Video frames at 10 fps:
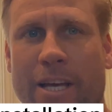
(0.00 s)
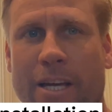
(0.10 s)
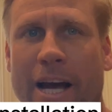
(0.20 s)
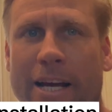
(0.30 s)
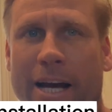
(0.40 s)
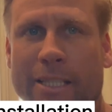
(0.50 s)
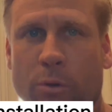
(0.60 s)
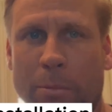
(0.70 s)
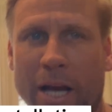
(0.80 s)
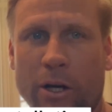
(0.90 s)
Hi guys,
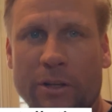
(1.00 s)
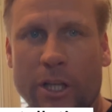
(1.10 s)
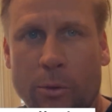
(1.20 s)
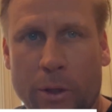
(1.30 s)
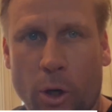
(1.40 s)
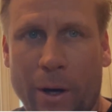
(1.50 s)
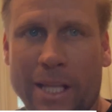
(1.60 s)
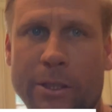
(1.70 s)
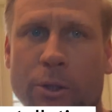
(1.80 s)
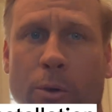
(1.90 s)
we're back over here with
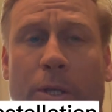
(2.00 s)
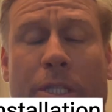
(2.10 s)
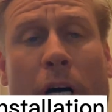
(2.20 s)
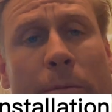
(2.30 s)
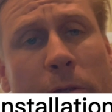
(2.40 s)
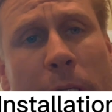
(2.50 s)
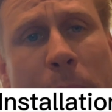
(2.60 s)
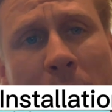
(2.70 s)
O'Hagan Electric with helpful tips and